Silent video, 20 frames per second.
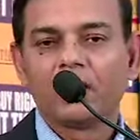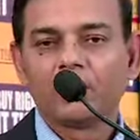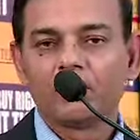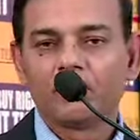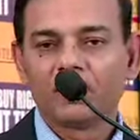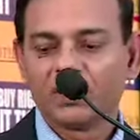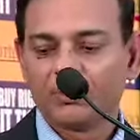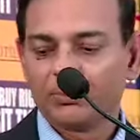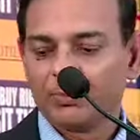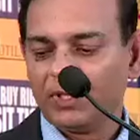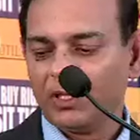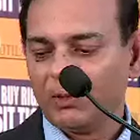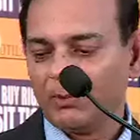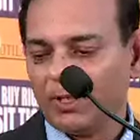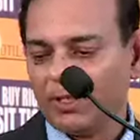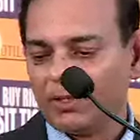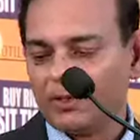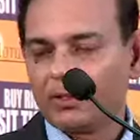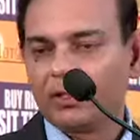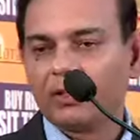But the
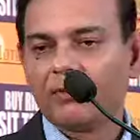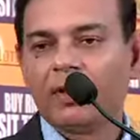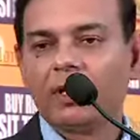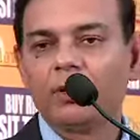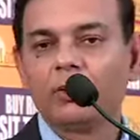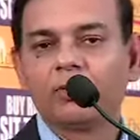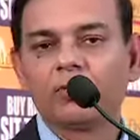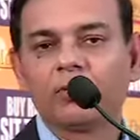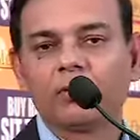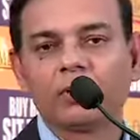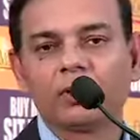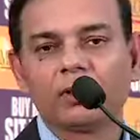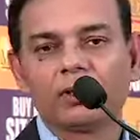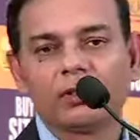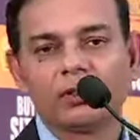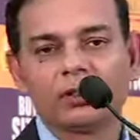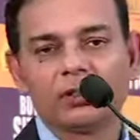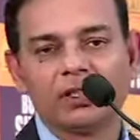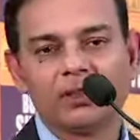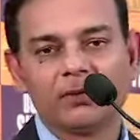PMS, the value,
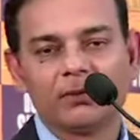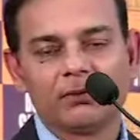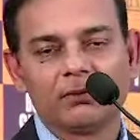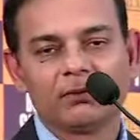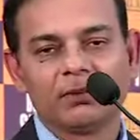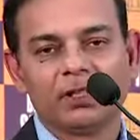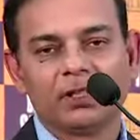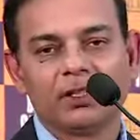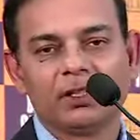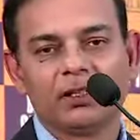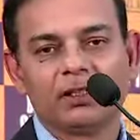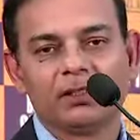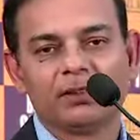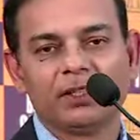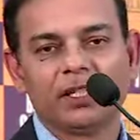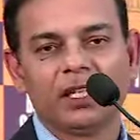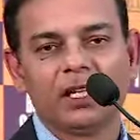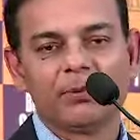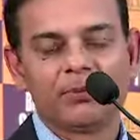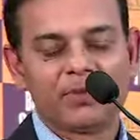in the
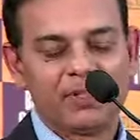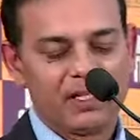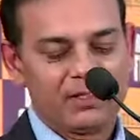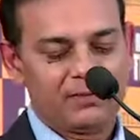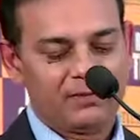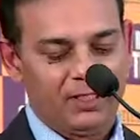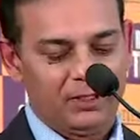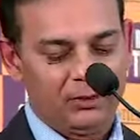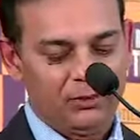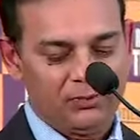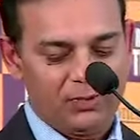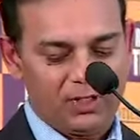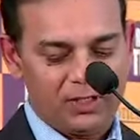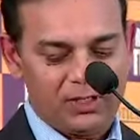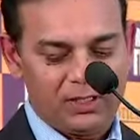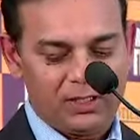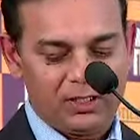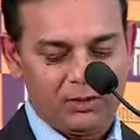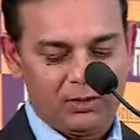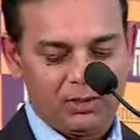names as value
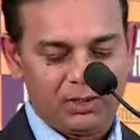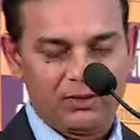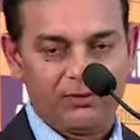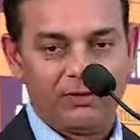investing or the